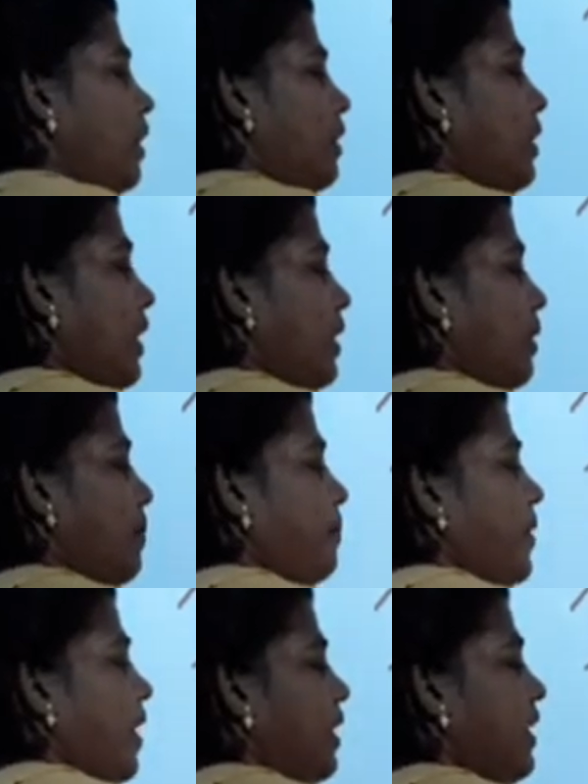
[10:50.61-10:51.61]

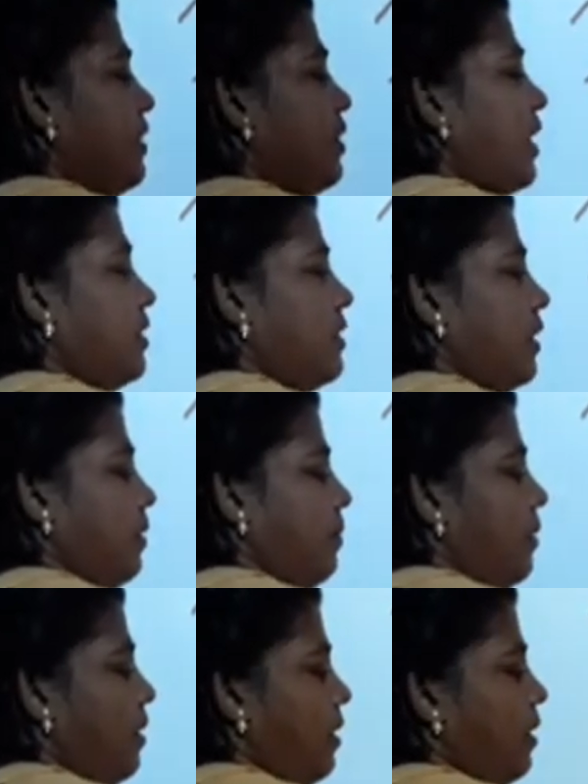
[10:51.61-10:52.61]
The
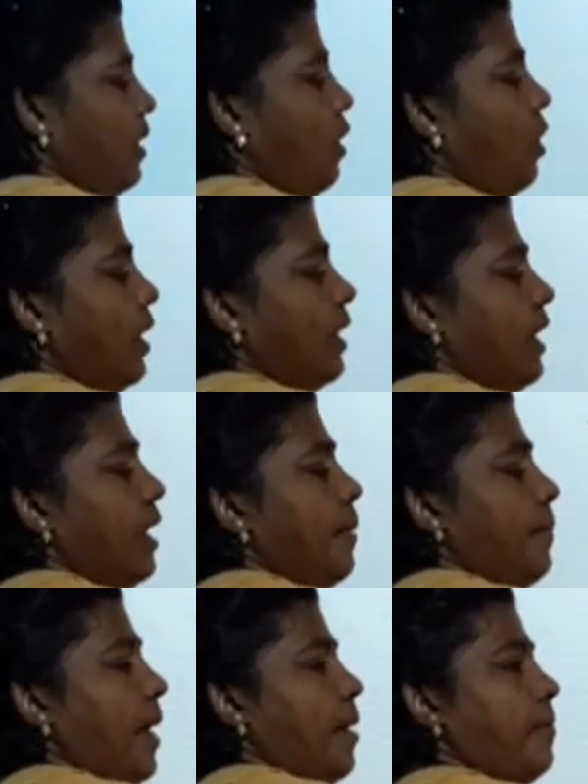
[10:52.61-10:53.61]
distance on
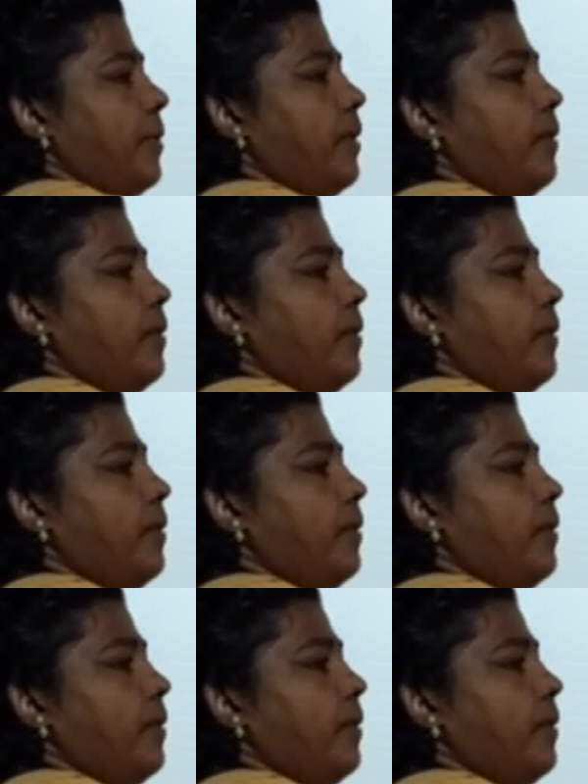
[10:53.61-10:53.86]
the map